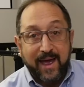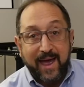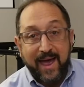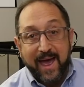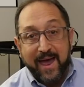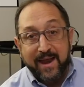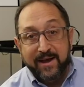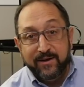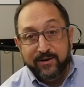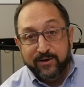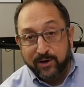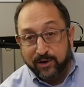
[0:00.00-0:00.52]

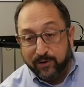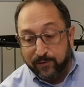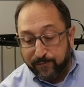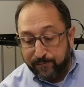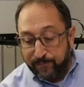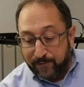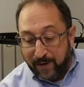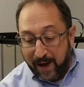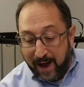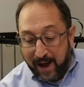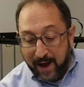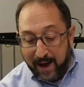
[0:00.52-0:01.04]
Ender
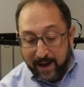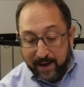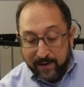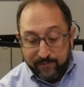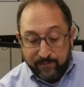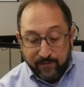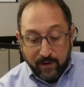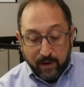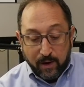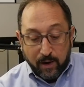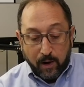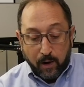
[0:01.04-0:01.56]
5
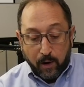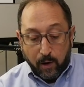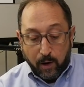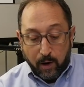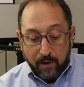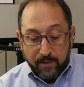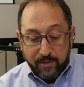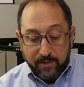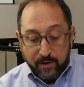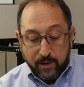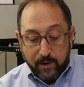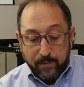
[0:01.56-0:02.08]

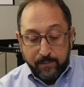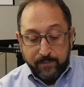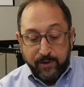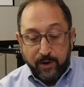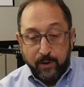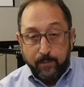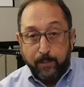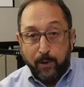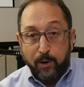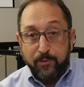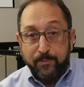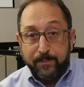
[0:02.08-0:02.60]
on their,
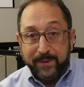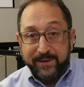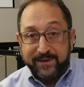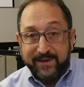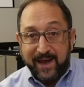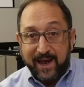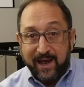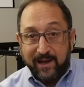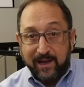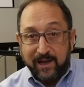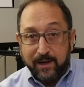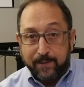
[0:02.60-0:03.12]
They're both
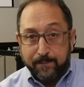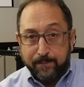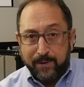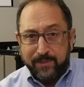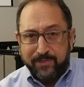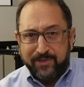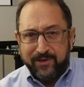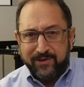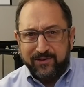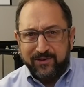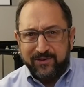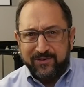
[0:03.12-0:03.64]
metallic,
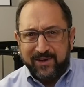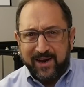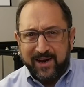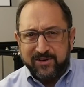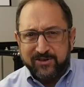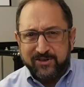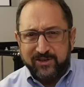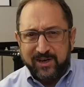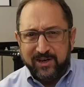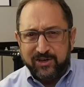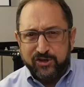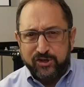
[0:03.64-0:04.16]
but this is
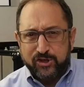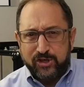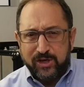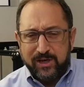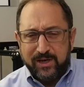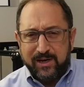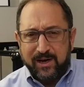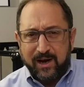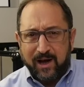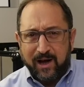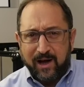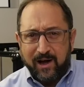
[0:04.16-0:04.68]
actually a
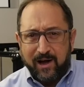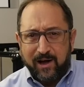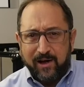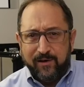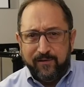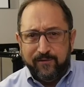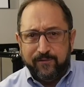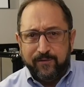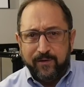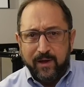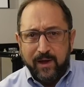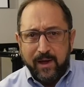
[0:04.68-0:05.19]
sheet
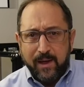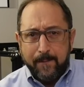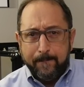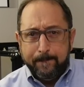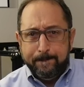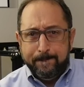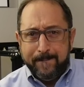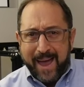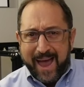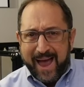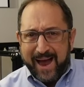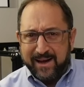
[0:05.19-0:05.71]
of
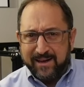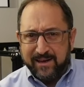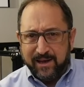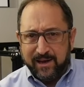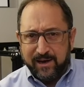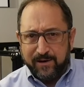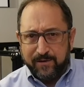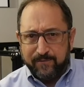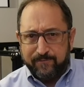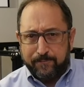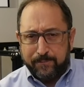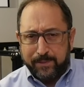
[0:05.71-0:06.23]

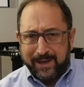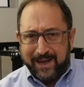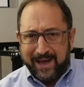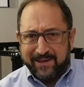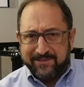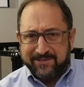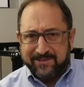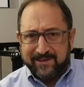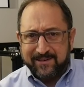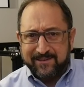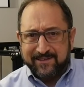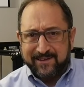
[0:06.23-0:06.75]
magnet,
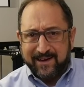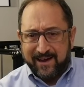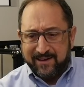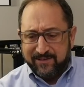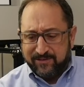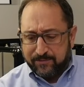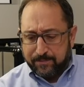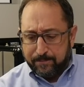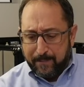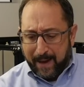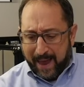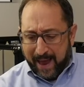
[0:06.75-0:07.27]

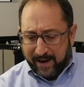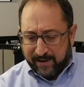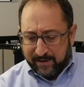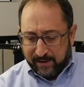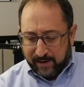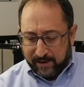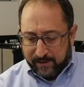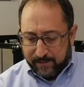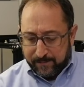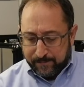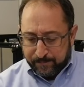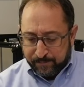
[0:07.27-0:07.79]
plasticized
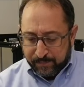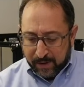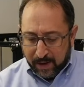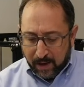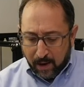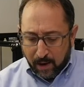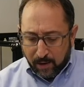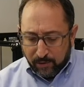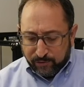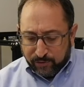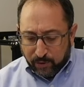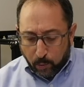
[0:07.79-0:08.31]
magnet.
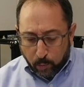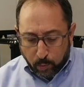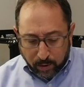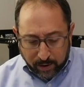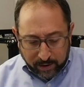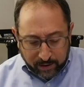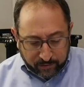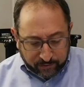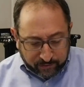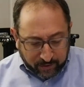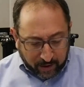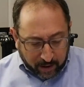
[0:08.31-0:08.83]
So we're
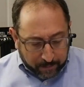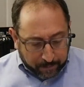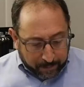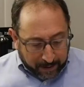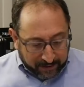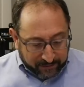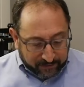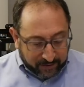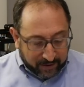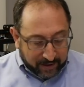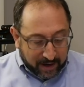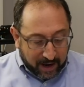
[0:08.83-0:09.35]
going to start
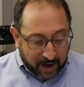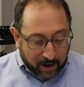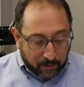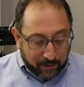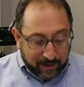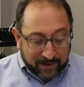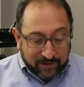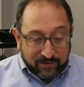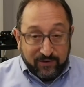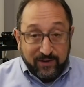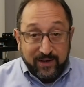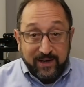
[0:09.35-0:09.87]
by seeing how
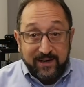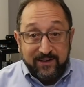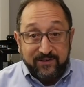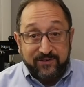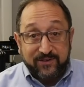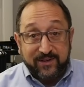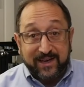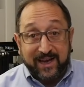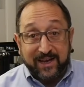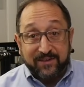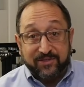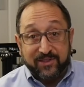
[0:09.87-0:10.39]
easy it is
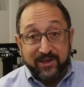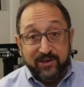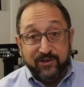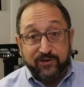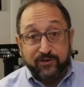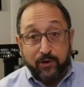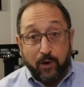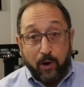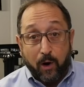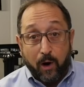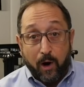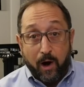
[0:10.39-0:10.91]
to get
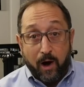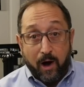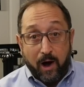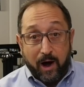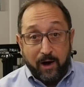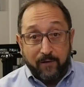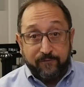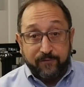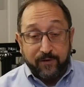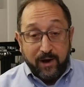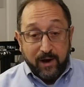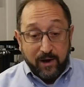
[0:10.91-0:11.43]
these
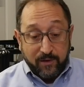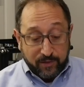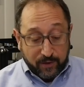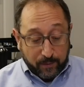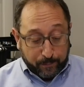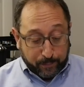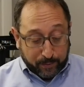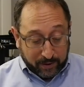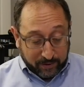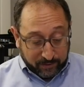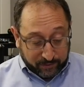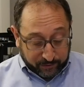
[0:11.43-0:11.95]
off the
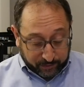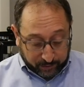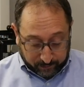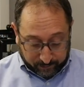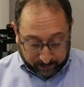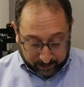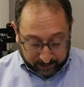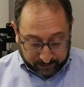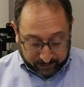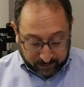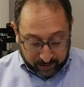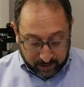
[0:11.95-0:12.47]
print
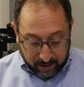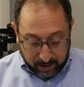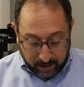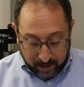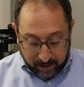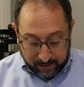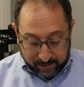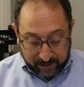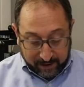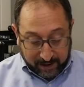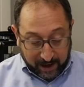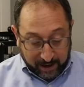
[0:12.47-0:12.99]
surface.
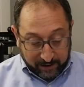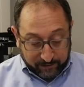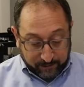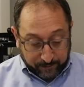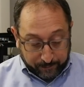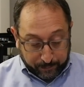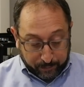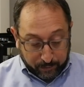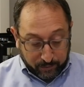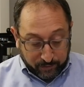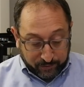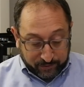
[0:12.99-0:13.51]
In the case
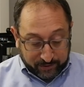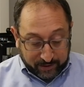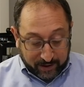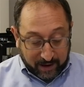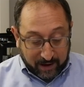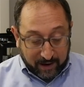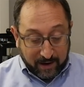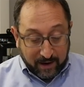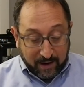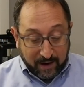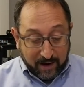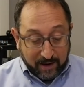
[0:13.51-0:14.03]
of
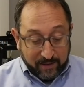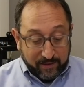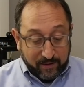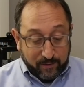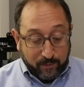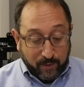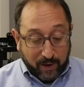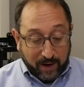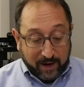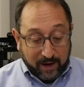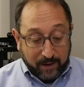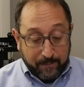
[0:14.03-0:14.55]
Prusa, they
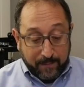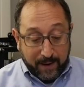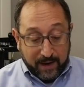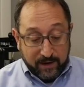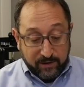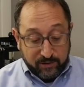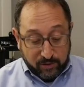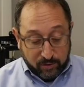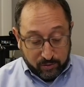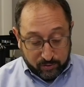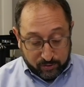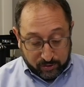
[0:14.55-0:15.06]

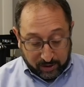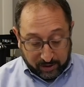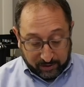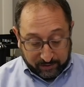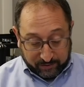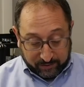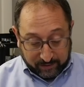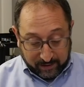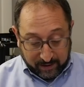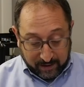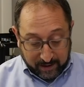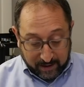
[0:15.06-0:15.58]
recommend you
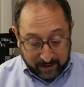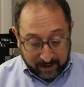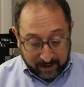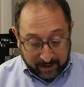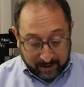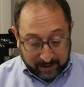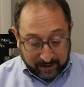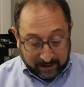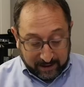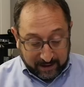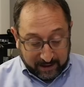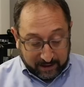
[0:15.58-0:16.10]
just
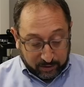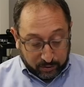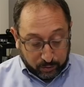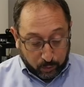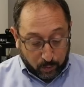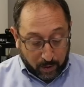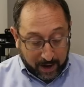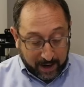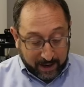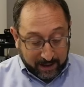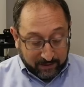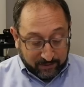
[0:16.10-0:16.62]
click
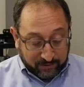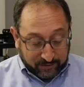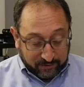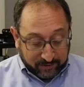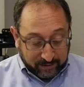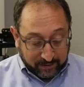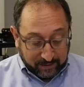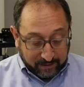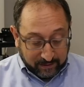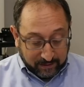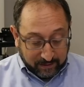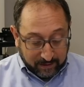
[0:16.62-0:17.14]
twice
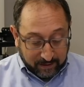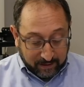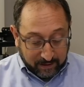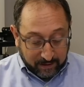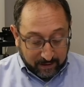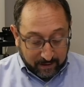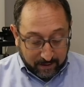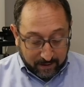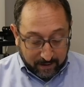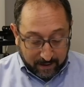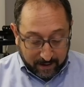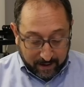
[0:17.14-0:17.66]

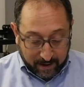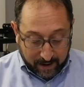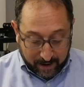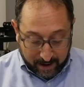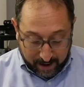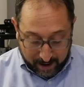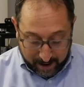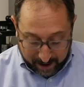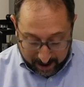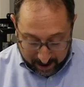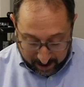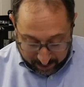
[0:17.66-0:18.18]

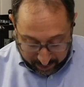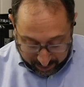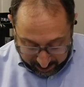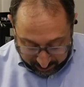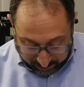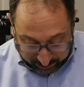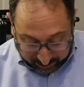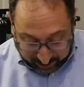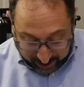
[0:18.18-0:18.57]
and this